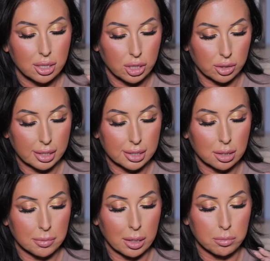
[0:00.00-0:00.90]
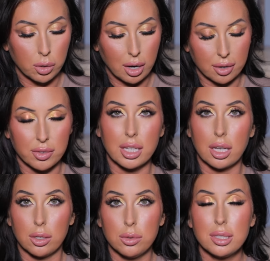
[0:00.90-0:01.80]
curious about Mojave
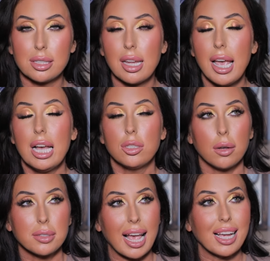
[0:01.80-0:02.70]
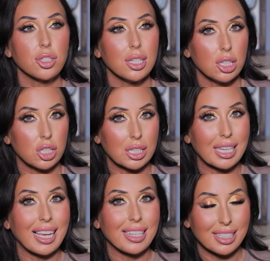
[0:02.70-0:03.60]
Ghost. So I was actually
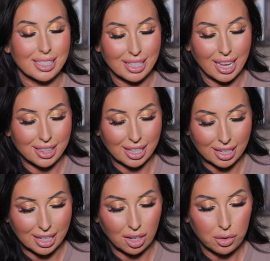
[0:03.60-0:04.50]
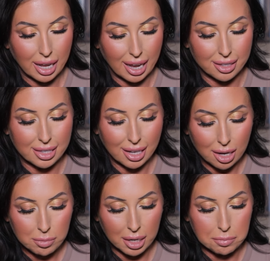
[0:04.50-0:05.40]
looking at this set thinking, okay, I think
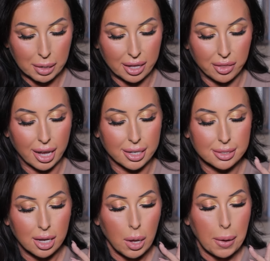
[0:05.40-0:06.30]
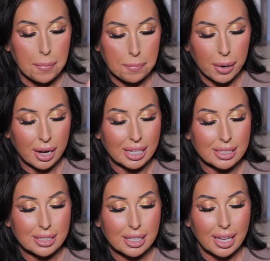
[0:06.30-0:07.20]
I might buy that.
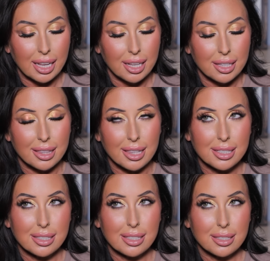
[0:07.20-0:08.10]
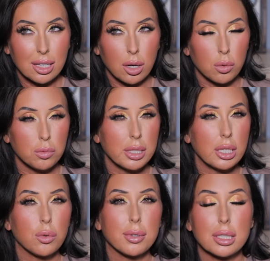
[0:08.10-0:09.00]
But this is only
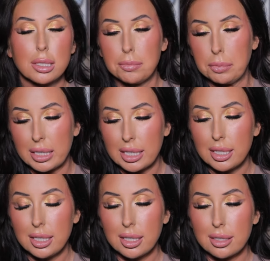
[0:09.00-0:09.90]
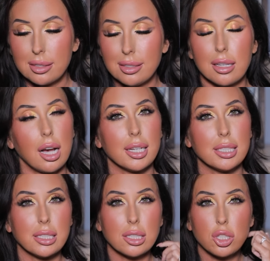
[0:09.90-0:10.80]
going to be
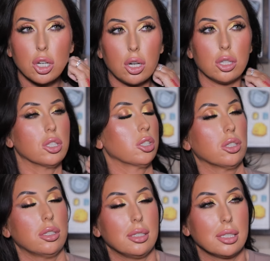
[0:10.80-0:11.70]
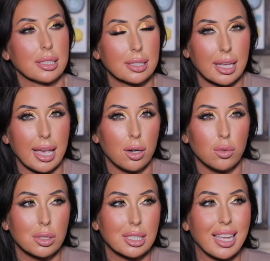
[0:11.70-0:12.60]
nine dollars
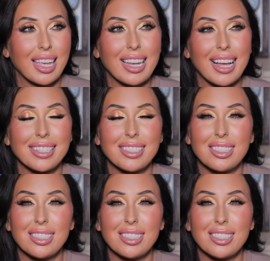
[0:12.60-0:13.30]
discount, and I